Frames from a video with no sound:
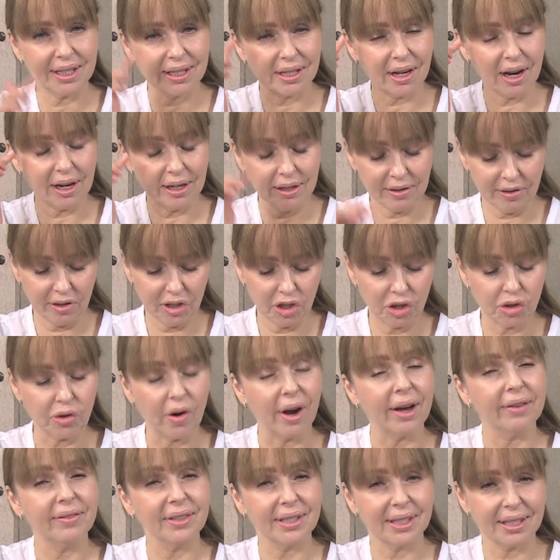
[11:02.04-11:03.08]
side of the
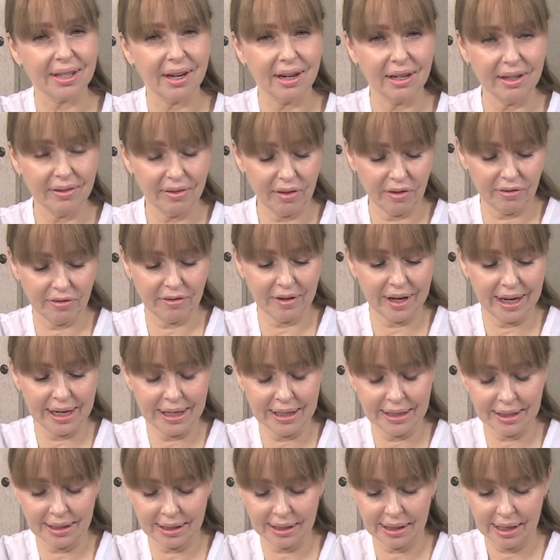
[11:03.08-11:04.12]
driver's side of her
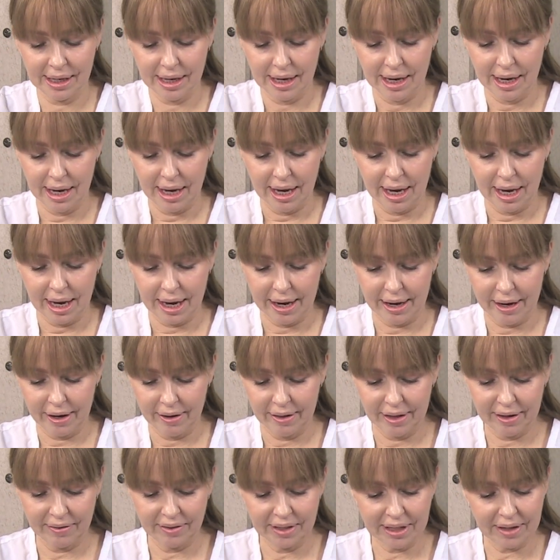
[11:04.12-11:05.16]
face.
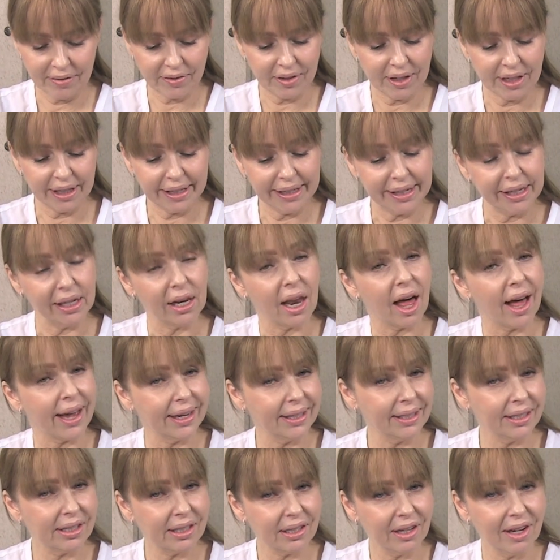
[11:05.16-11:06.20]
They've definitely
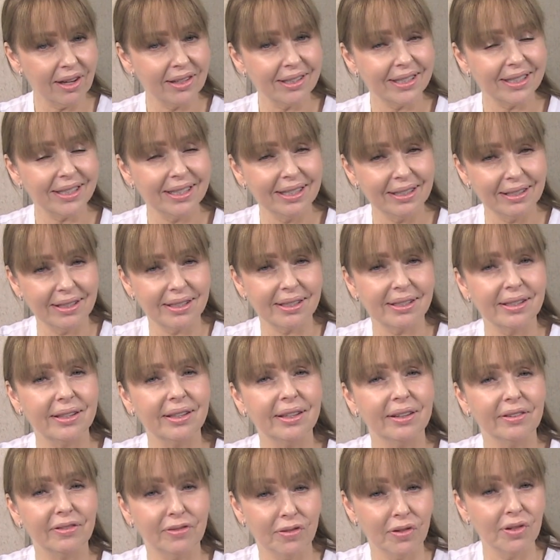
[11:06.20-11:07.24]
lightened a lot since
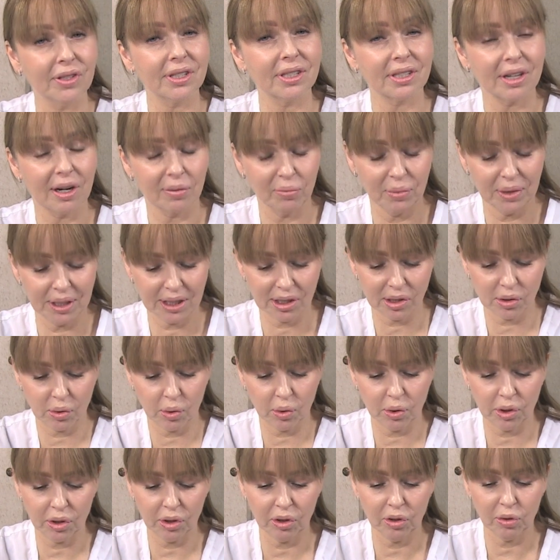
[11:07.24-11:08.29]
the first time we
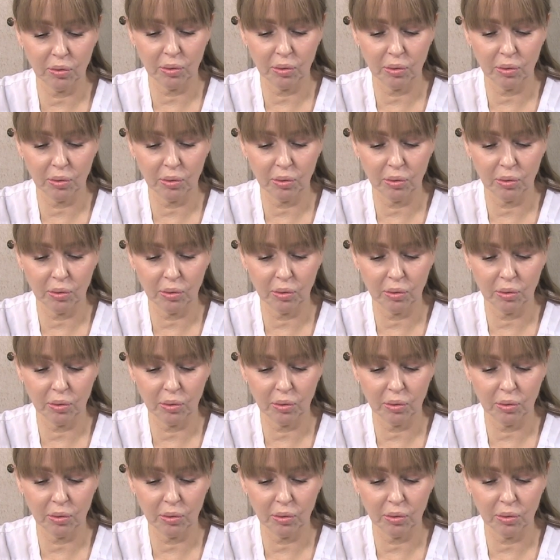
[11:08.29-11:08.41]
saw her,